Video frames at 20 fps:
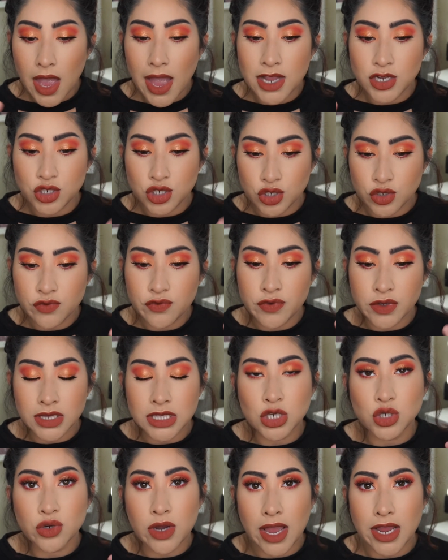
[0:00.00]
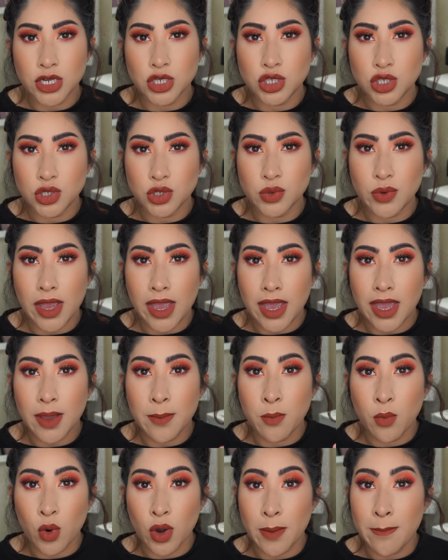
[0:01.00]
I do feel it drying to
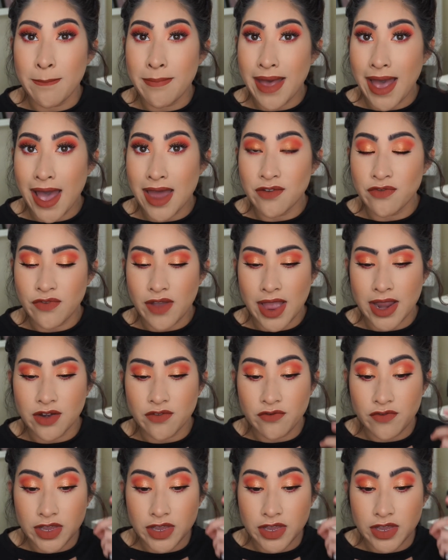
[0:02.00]
a more mattified